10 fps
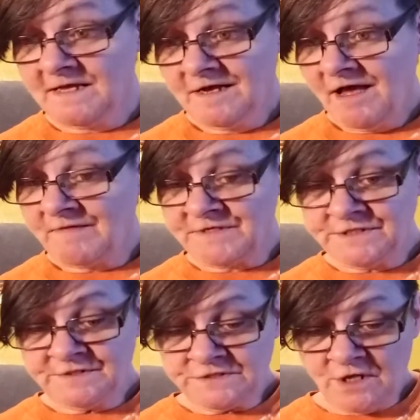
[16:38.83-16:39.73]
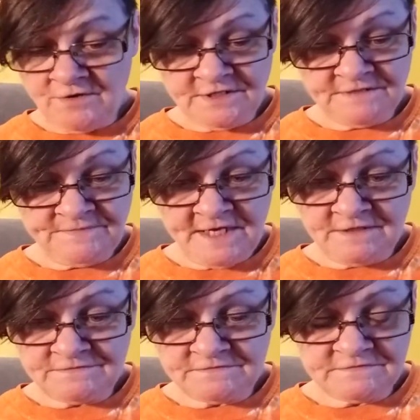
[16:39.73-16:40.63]
I mean, they're talking
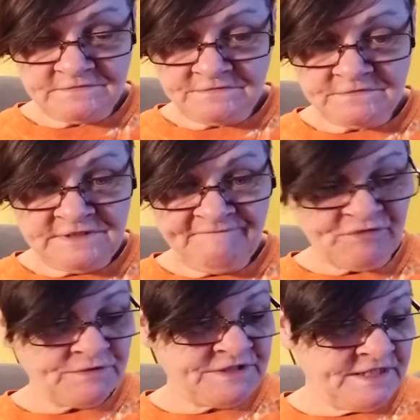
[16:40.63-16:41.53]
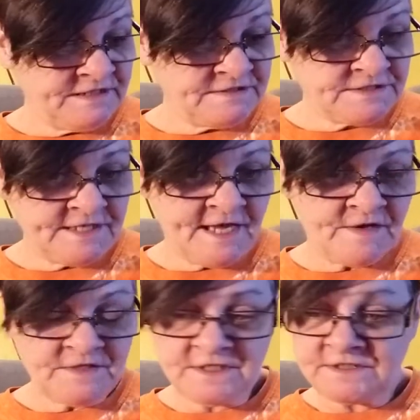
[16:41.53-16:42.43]
about different things now,
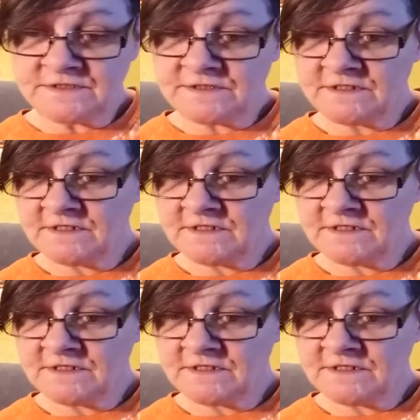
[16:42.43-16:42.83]
because